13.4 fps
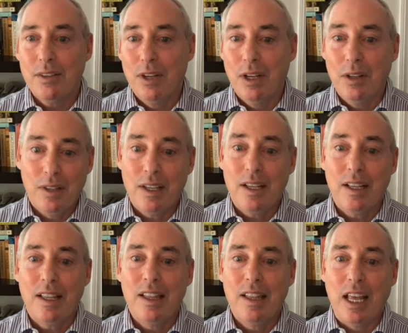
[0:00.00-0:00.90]
well,
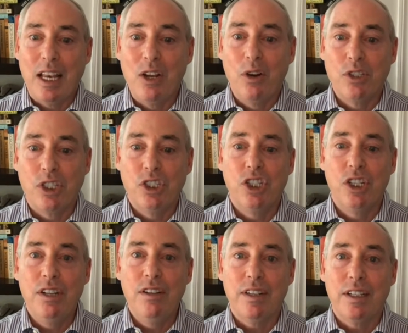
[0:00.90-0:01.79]
then he goes to
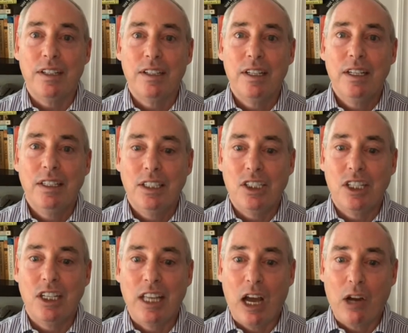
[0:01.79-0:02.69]
Geneva to
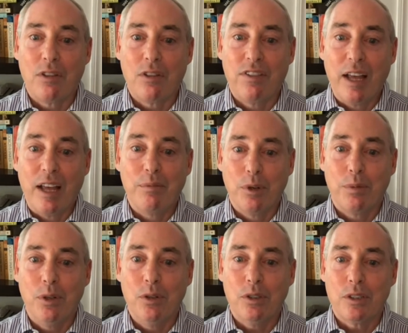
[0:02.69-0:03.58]
sit down with Vladimir
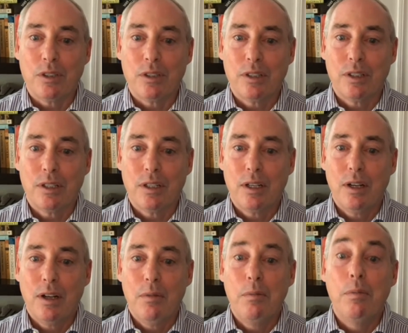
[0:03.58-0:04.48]
Putin.
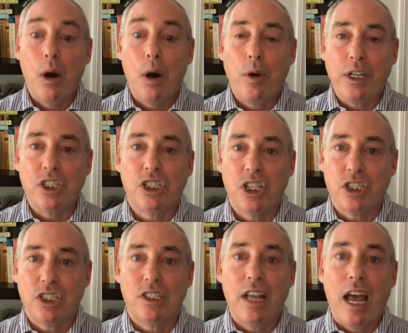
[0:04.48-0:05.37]
But when he
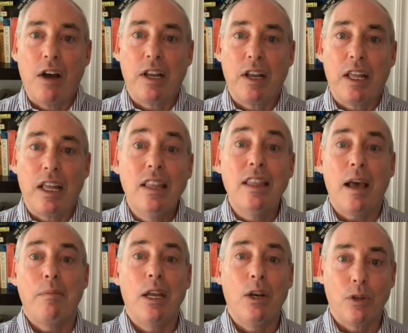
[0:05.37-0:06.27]
sits down in
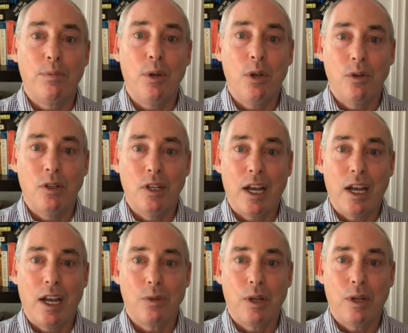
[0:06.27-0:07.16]
that meeting with Putin
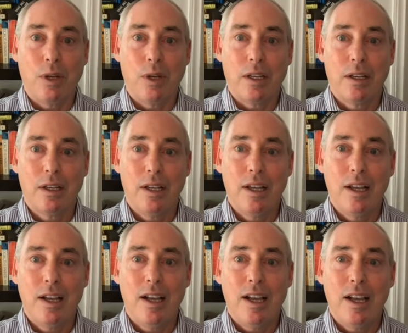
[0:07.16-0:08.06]
next week,
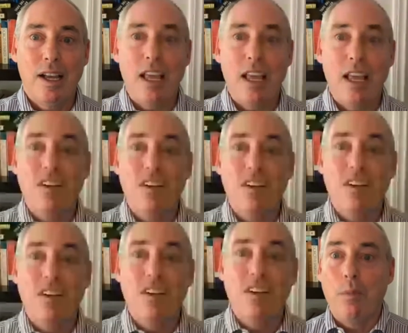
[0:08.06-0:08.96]
even
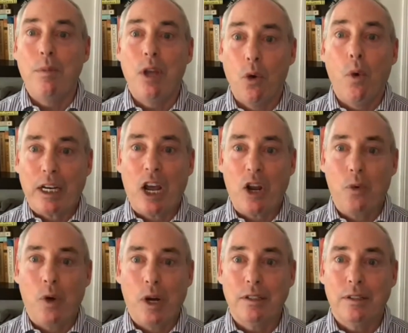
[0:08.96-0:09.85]
though it will be a
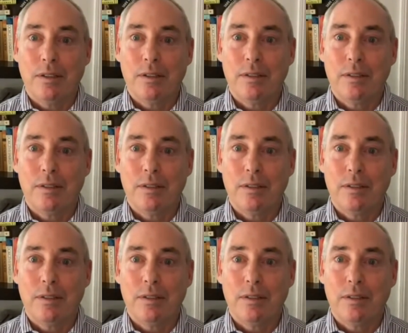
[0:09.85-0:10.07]
one-on-one,